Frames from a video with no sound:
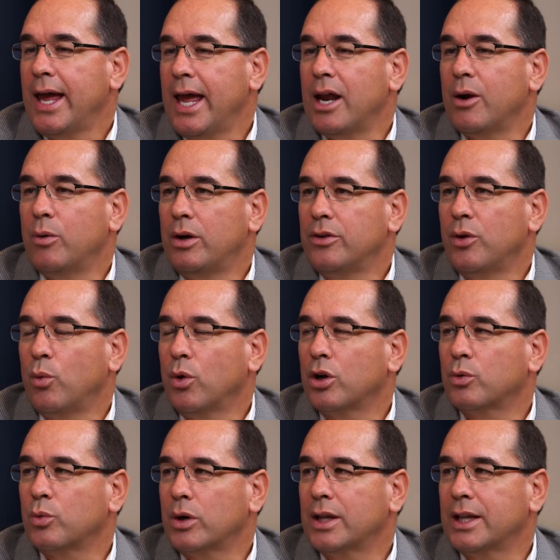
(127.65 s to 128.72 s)
and the
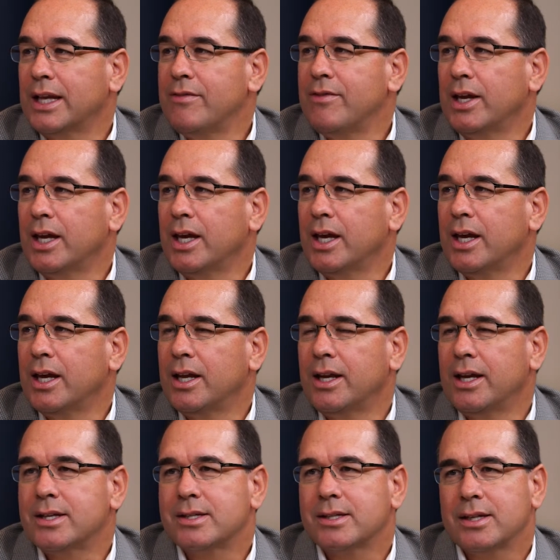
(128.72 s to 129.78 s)
world we're living
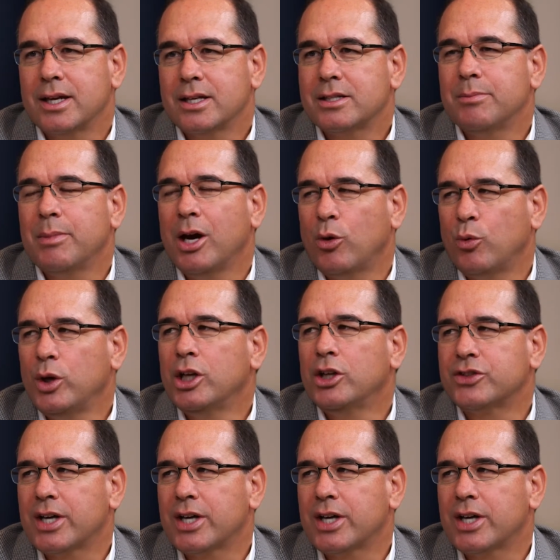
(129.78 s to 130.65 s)
in, it's about real